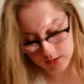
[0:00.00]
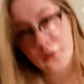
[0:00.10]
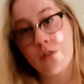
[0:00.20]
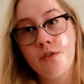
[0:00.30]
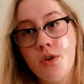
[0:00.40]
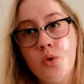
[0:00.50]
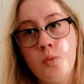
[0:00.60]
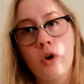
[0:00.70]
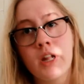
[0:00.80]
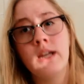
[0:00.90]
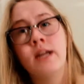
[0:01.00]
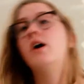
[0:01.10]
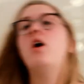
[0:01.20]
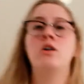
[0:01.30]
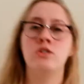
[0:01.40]
There's a few more in
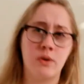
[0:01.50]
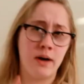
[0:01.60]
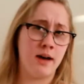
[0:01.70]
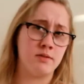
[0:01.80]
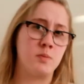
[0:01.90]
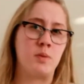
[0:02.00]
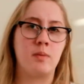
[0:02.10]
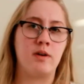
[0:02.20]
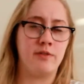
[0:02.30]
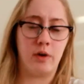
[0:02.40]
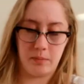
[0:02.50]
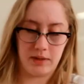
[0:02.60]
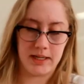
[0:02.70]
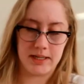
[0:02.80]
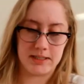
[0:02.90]
here. Also, I have some on my phone
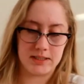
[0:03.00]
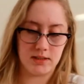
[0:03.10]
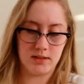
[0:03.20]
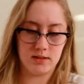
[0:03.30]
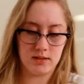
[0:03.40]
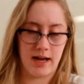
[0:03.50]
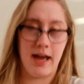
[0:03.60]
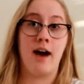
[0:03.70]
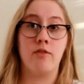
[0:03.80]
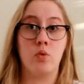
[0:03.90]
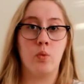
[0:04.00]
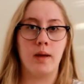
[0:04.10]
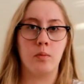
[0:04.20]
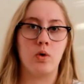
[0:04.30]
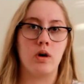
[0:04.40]
because I have
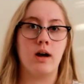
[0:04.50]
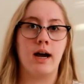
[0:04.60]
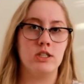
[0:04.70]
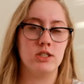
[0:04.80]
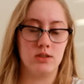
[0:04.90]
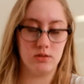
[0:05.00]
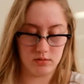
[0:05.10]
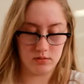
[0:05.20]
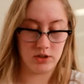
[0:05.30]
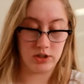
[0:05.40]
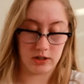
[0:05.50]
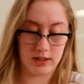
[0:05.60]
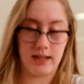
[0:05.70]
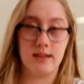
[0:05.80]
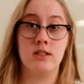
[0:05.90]
way more. I just
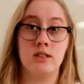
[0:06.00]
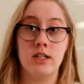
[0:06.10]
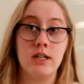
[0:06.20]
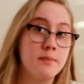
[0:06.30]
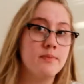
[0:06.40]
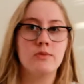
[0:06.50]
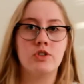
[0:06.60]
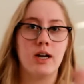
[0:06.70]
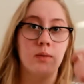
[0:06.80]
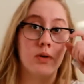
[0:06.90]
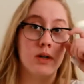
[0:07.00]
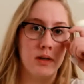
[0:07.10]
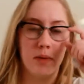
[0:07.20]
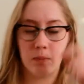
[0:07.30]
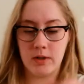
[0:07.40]
sucked at this year, trying to put
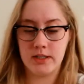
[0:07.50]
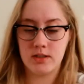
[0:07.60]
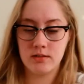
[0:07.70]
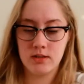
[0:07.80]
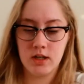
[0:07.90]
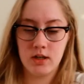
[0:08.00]
in memories.